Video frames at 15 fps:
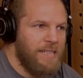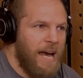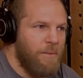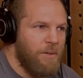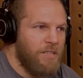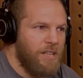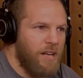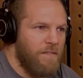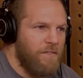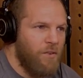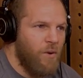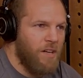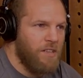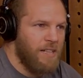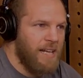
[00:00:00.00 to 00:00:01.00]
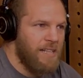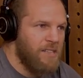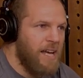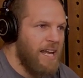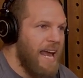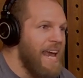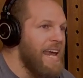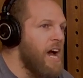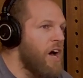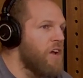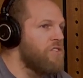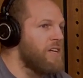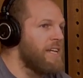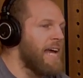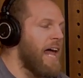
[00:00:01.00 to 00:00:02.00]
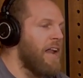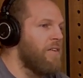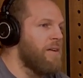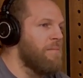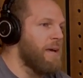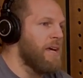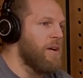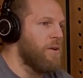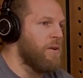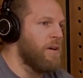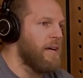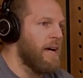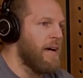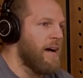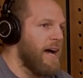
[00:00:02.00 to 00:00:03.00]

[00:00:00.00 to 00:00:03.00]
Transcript: The salmon's like 400. That's like an 800 calorie meal,